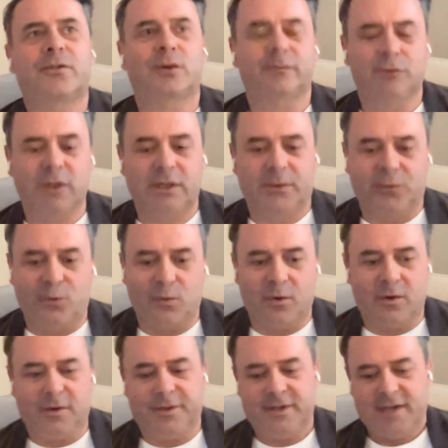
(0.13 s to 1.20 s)
sort of look at the
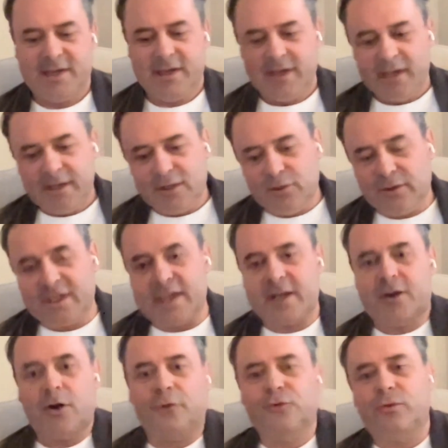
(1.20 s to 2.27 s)
world. You're looking
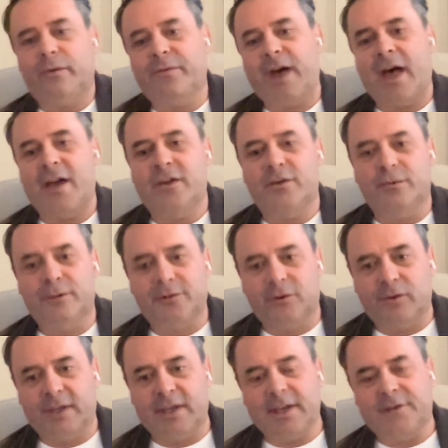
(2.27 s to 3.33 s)
at cultural values, you're
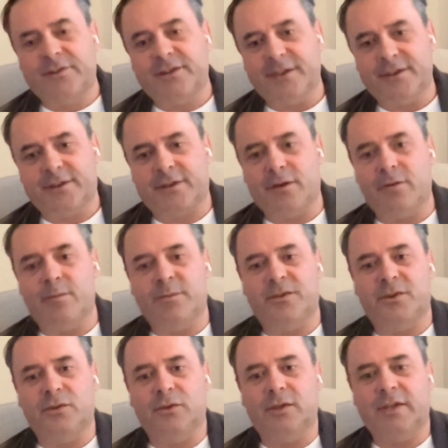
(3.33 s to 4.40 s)
looking at systems,
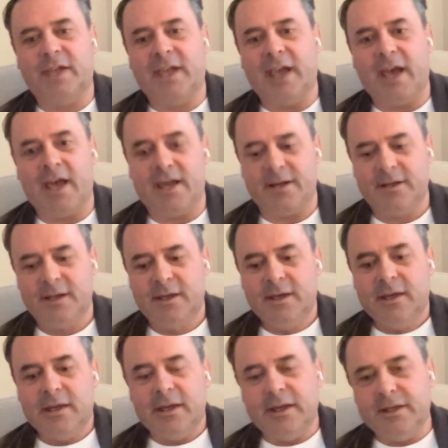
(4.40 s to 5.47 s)
you're looking at
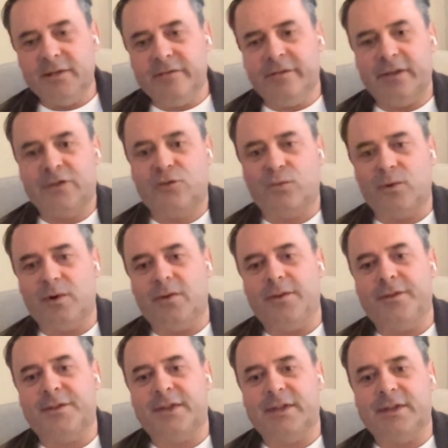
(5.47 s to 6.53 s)

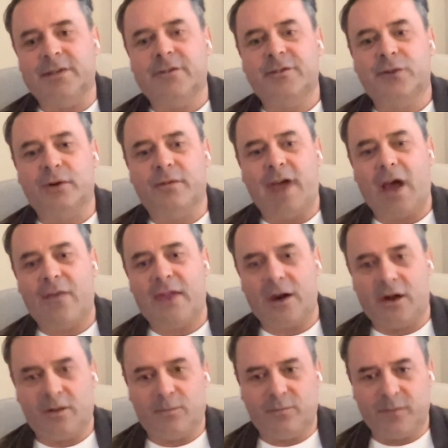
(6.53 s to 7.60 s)
individuals and sort of how
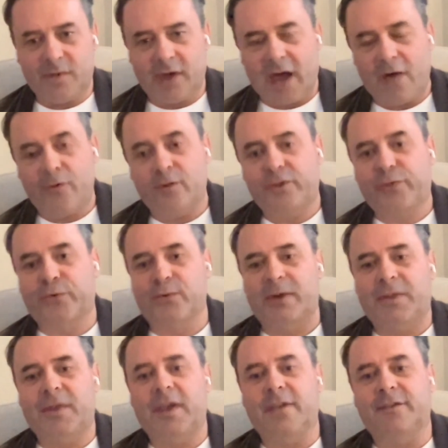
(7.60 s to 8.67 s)
those three
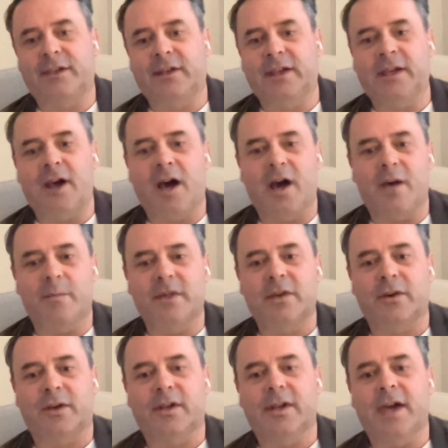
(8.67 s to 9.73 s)
things
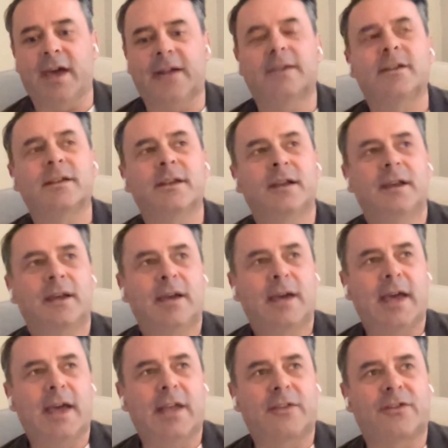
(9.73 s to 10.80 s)
interconnect.
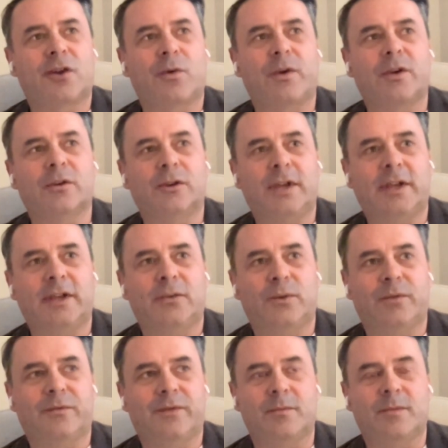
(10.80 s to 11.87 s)
And so when you're looking
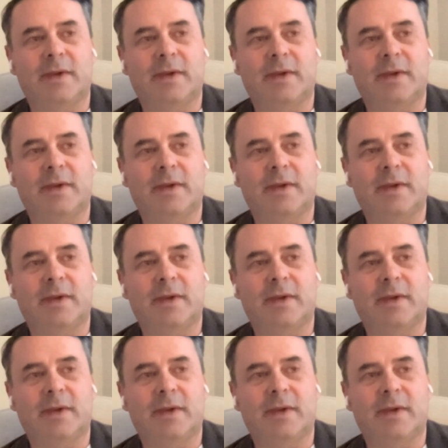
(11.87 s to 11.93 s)
to